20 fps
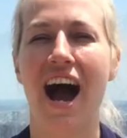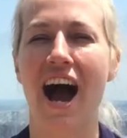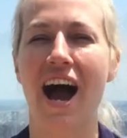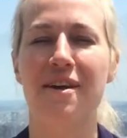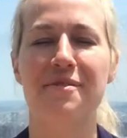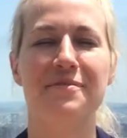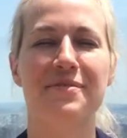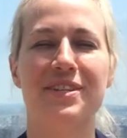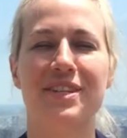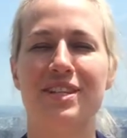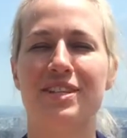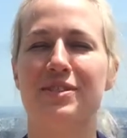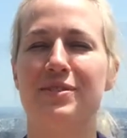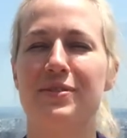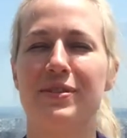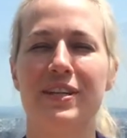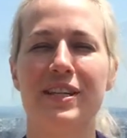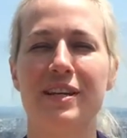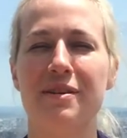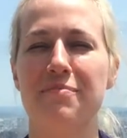I'm just
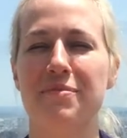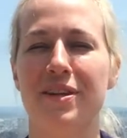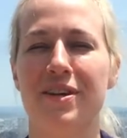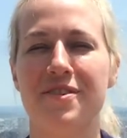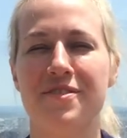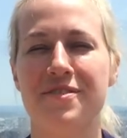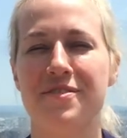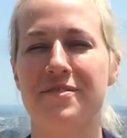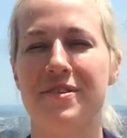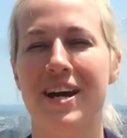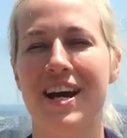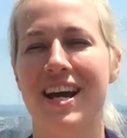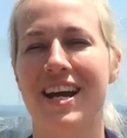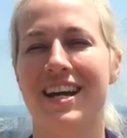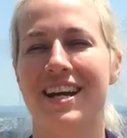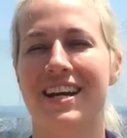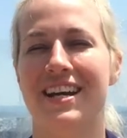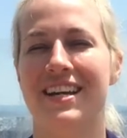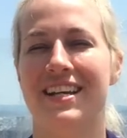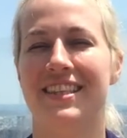really blown
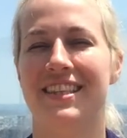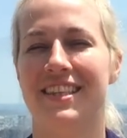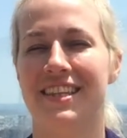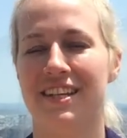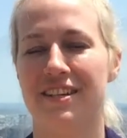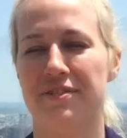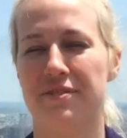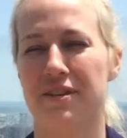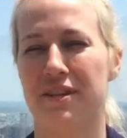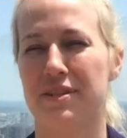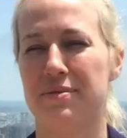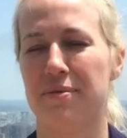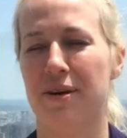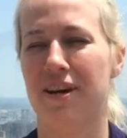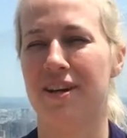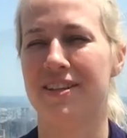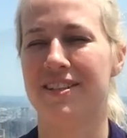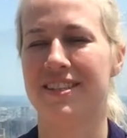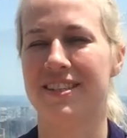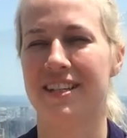away at the
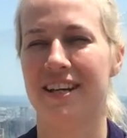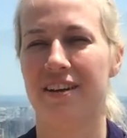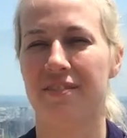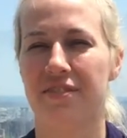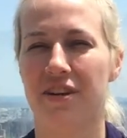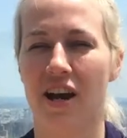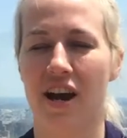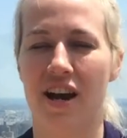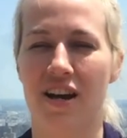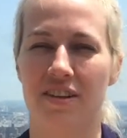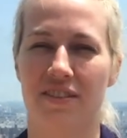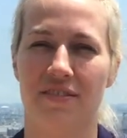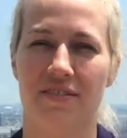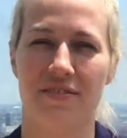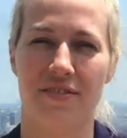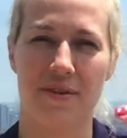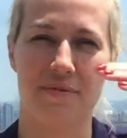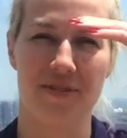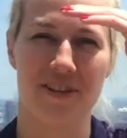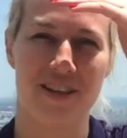response that I've
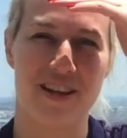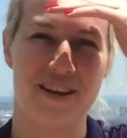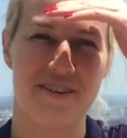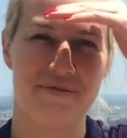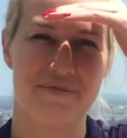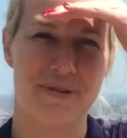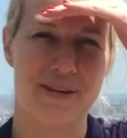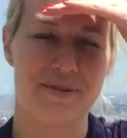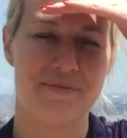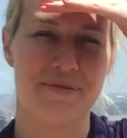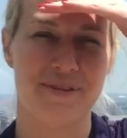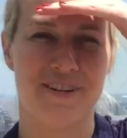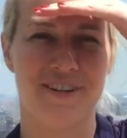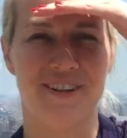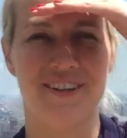gotten from a lot of people.